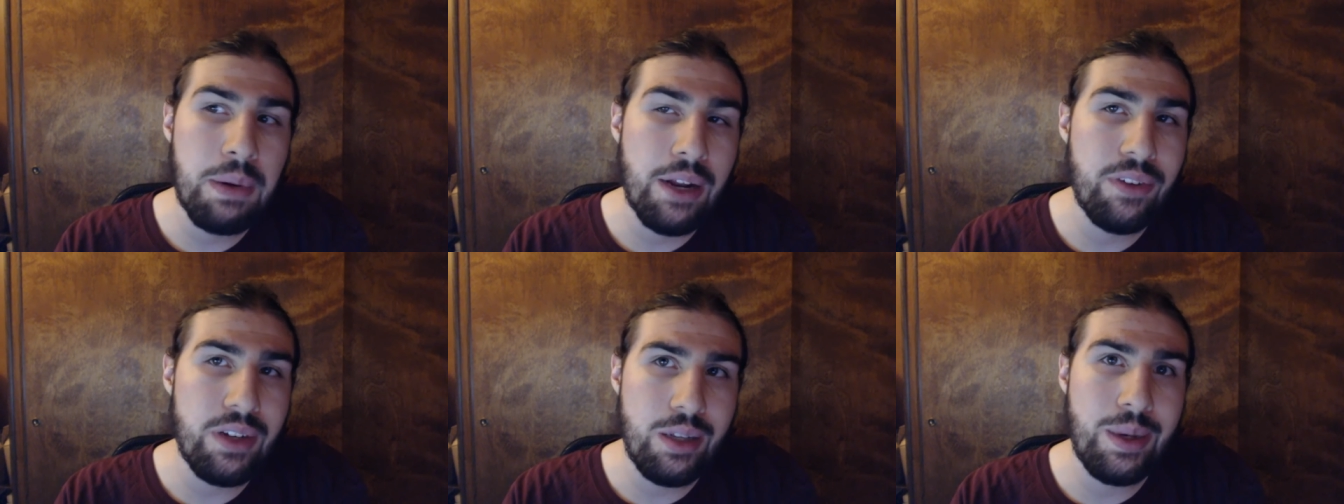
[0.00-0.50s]
but I
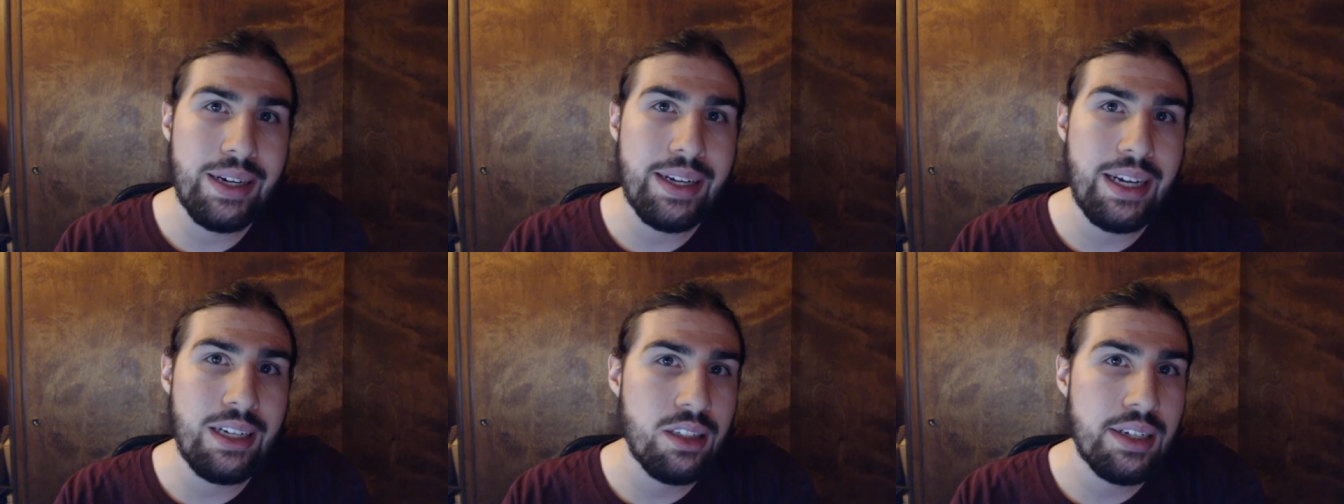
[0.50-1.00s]
really want to
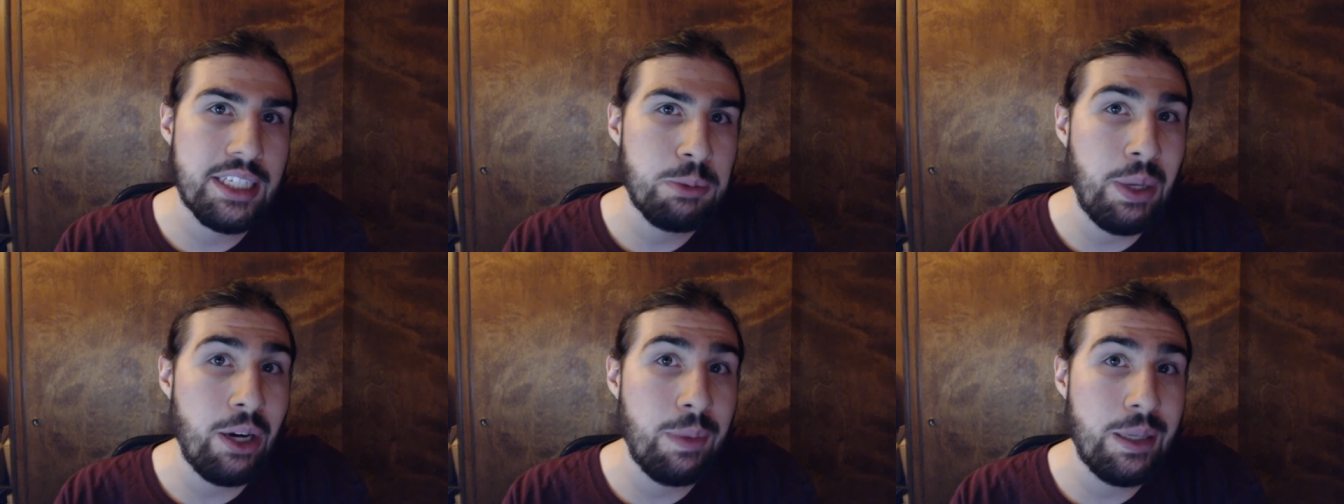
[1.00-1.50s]
get into
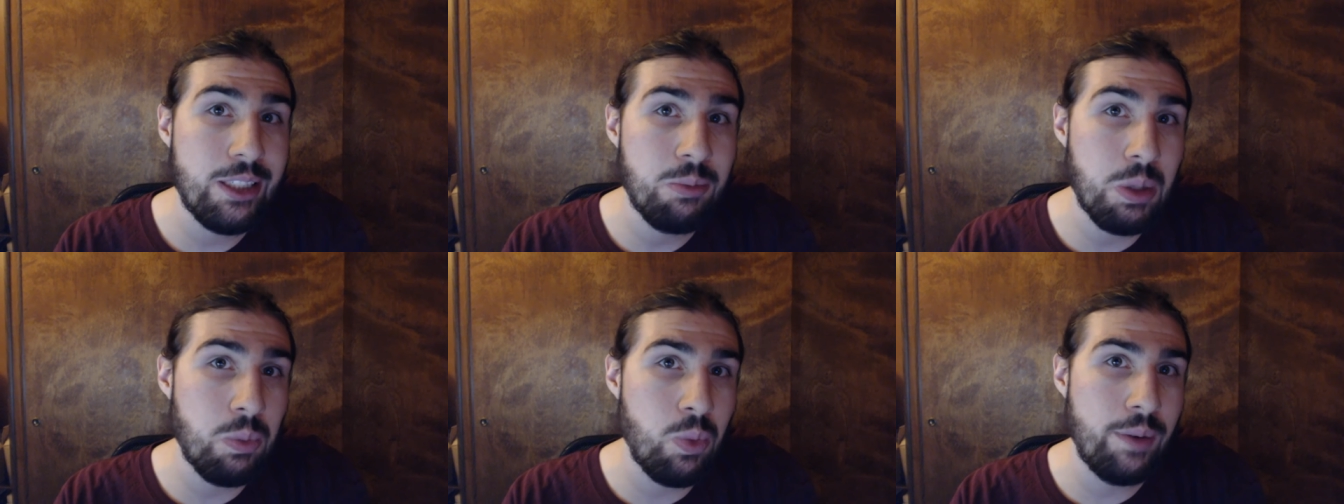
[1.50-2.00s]

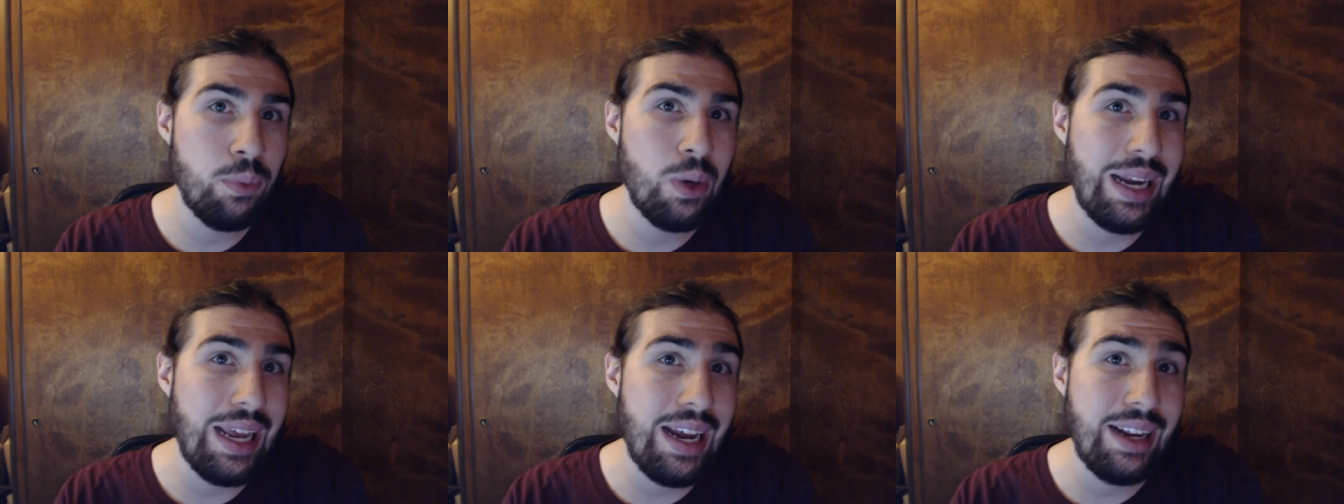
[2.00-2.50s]
experimenting with
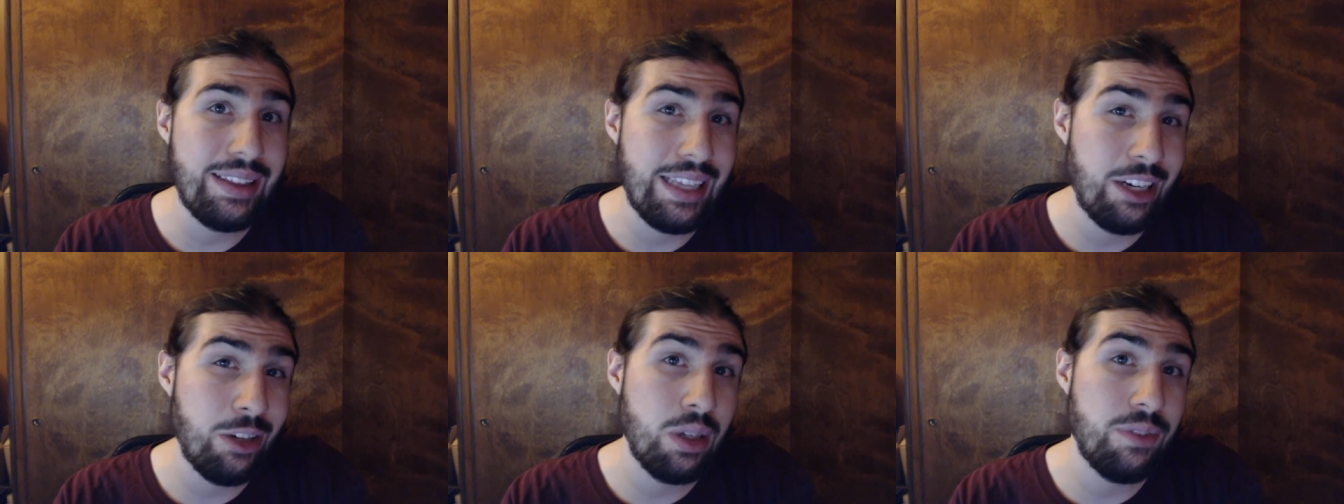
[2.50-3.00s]
1.8 and
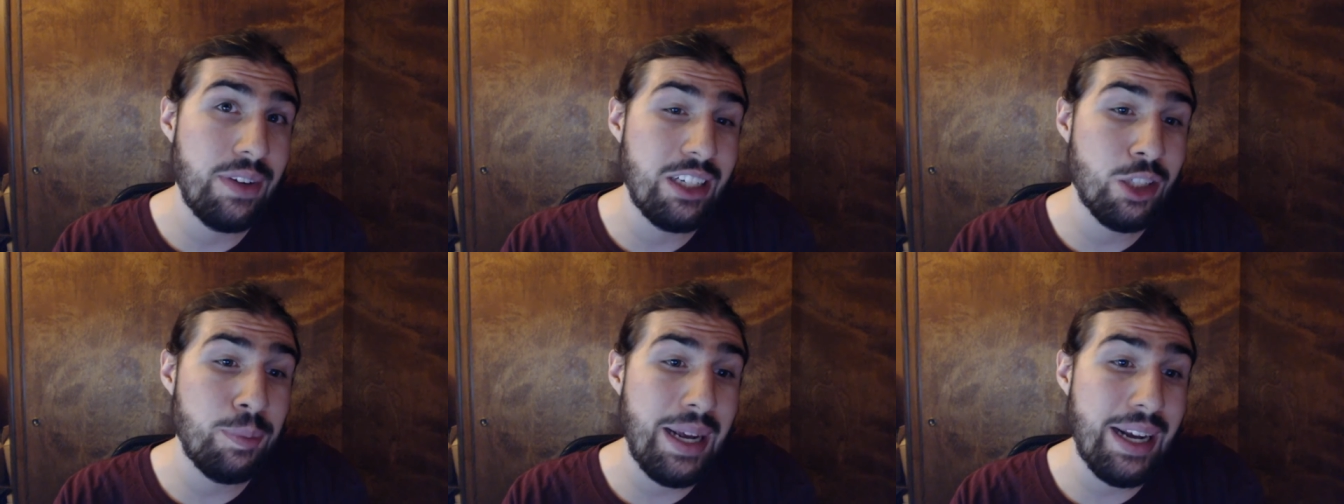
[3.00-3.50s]
that new
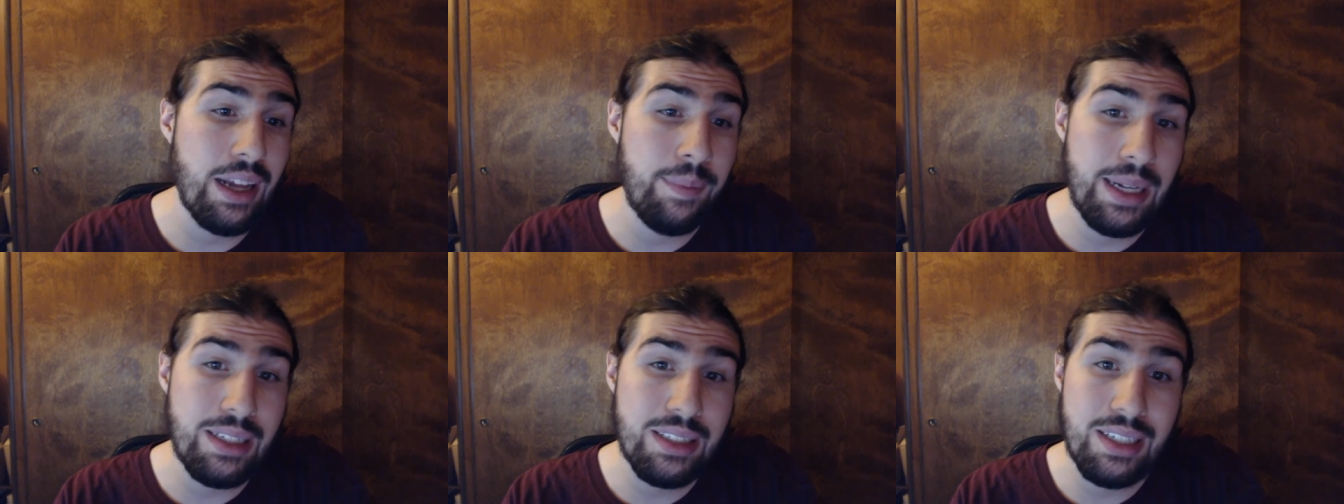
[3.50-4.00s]
adventure pack I
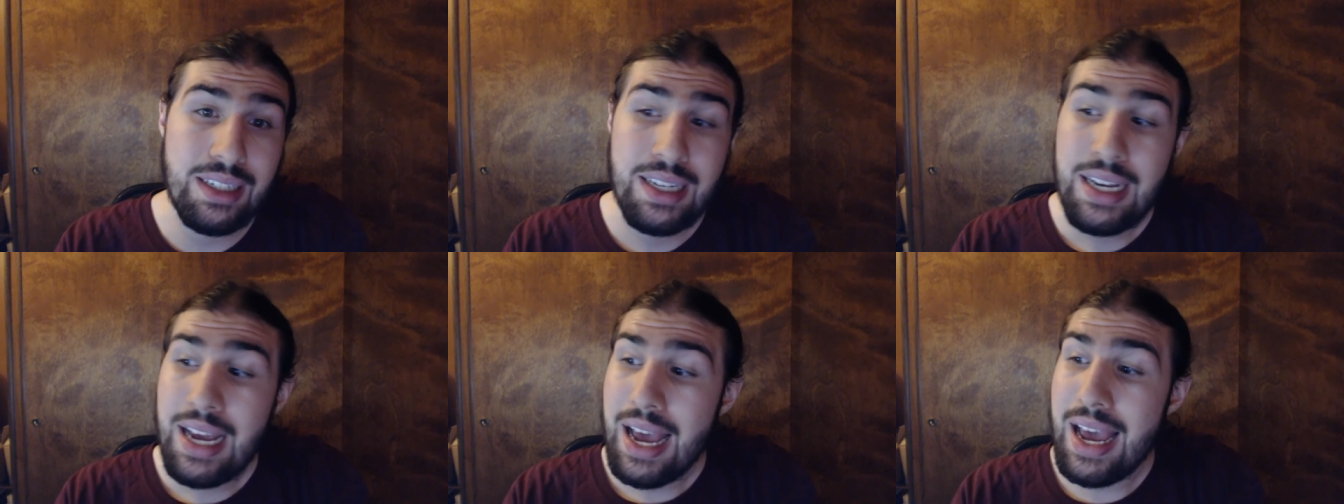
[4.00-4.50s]
mentioned,
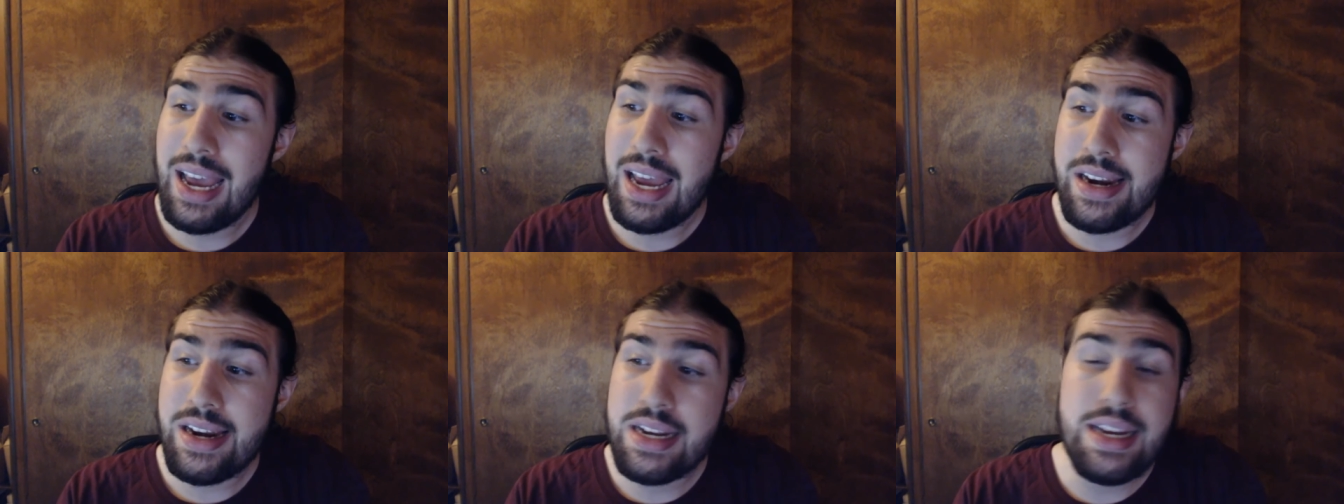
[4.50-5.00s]

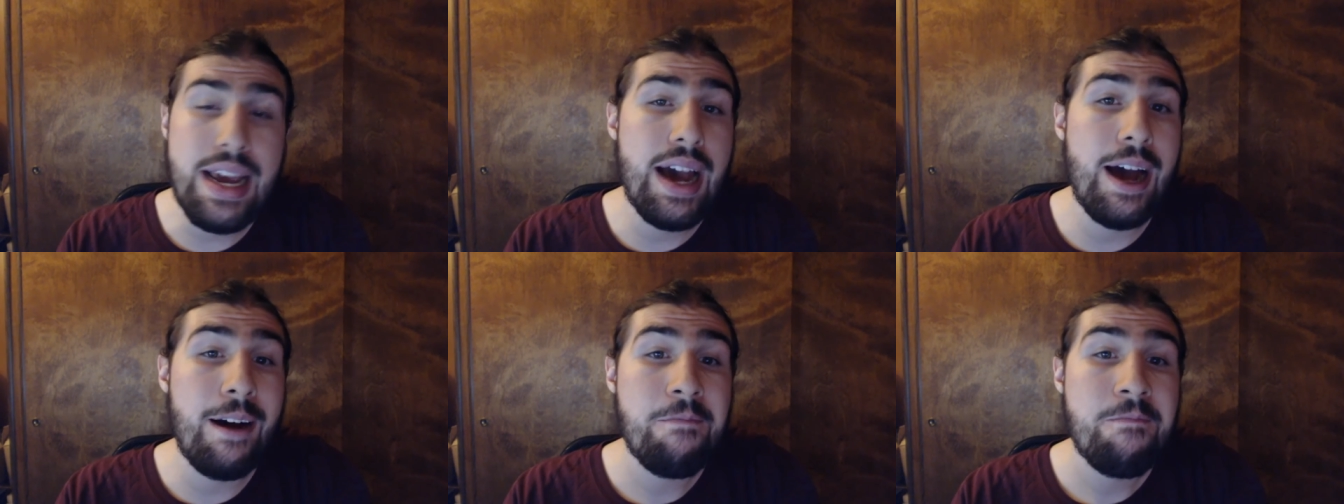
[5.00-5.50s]
and
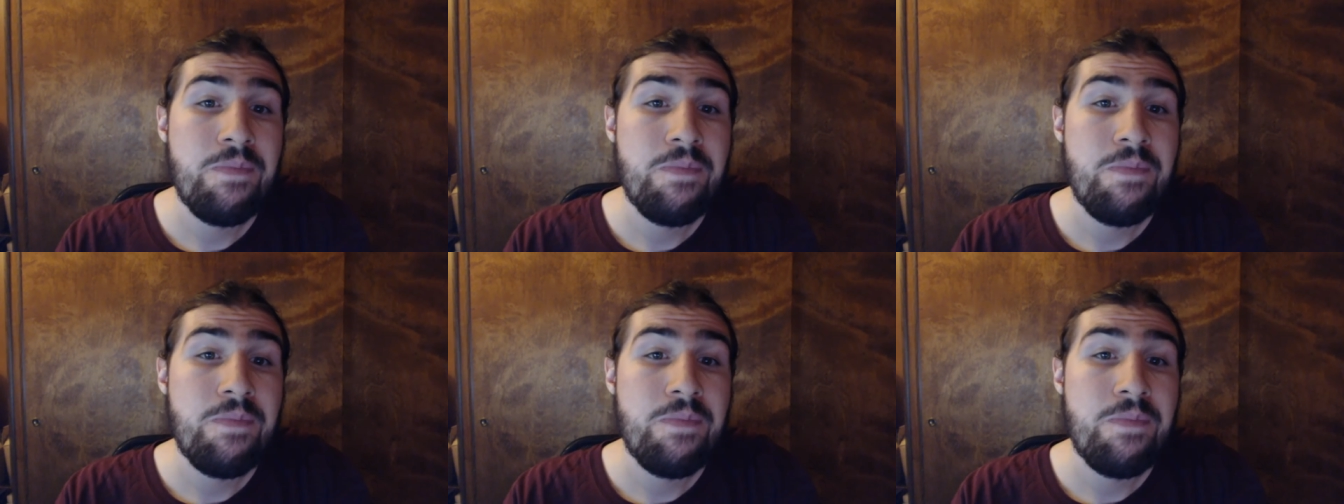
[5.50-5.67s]
yeah.